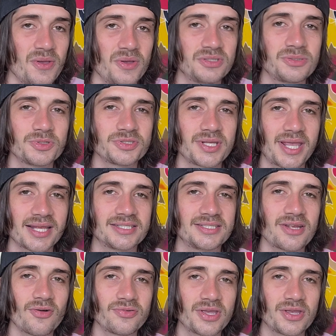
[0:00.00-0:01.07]
It's almost like a
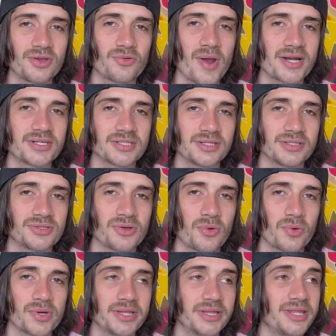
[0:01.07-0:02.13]

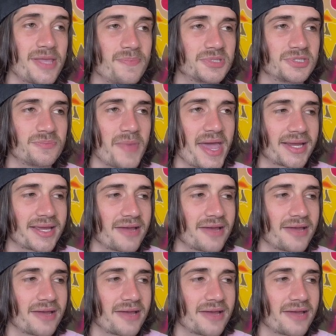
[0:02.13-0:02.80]
self-congratulatory lip smack